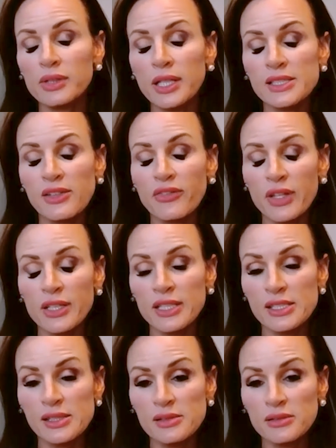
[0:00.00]
He's a
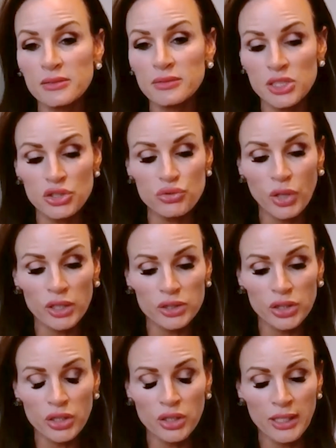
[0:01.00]
fitness
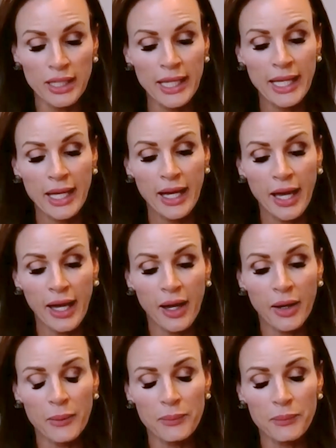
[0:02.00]
instructor,
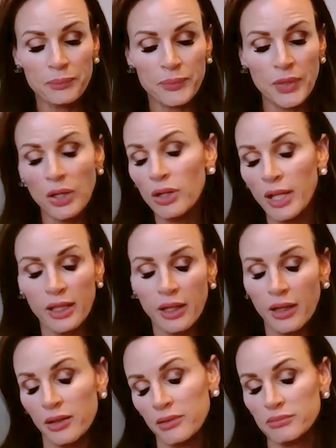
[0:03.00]
or
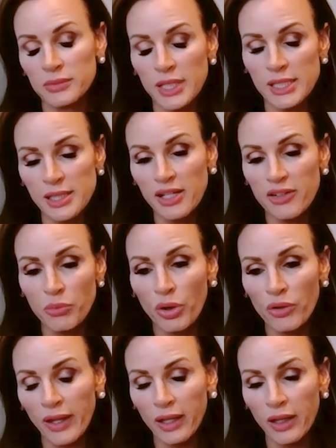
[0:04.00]
he's kind of
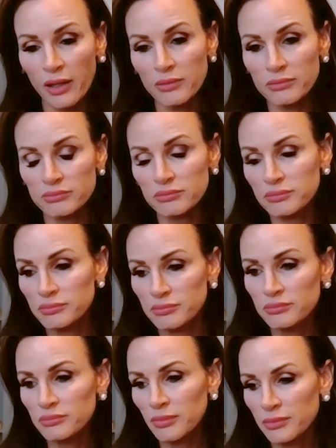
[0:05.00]
more of like a
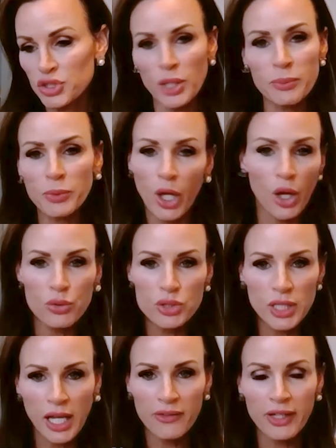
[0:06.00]
gym
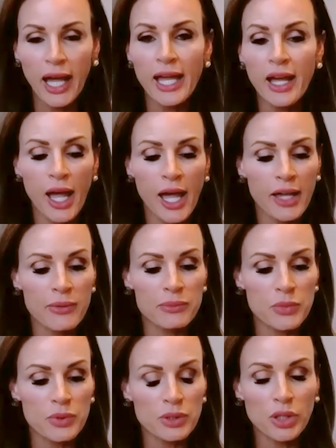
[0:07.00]
coach kind of a guy.
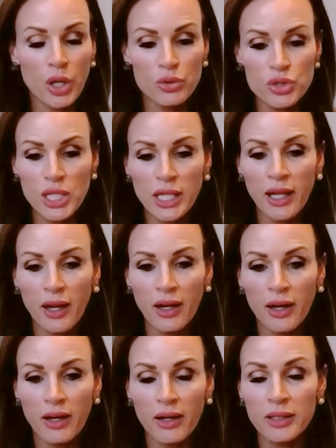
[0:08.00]
I'm coaching
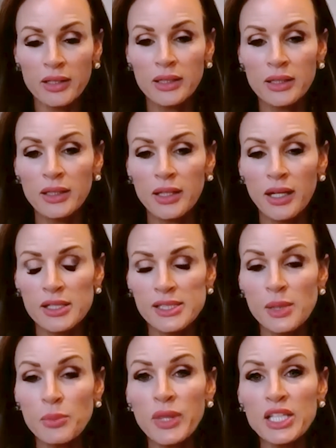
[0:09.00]

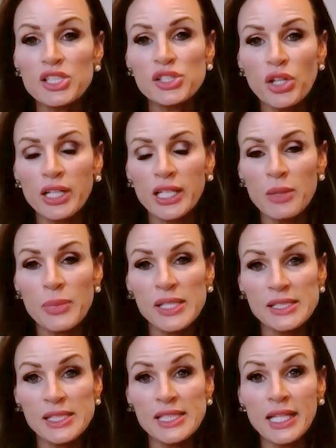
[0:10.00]
someone that's starting a
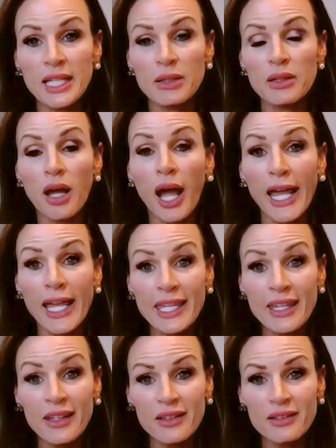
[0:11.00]
business in
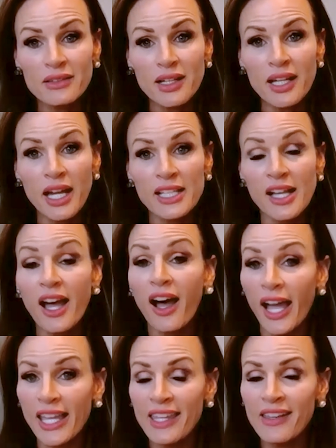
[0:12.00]
hiking, a
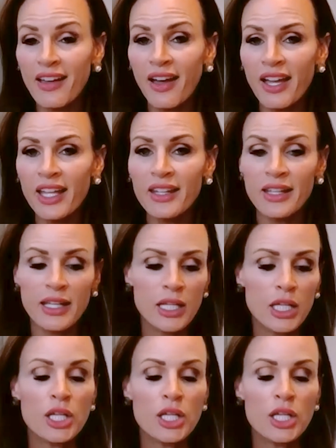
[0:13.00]
hiking guide.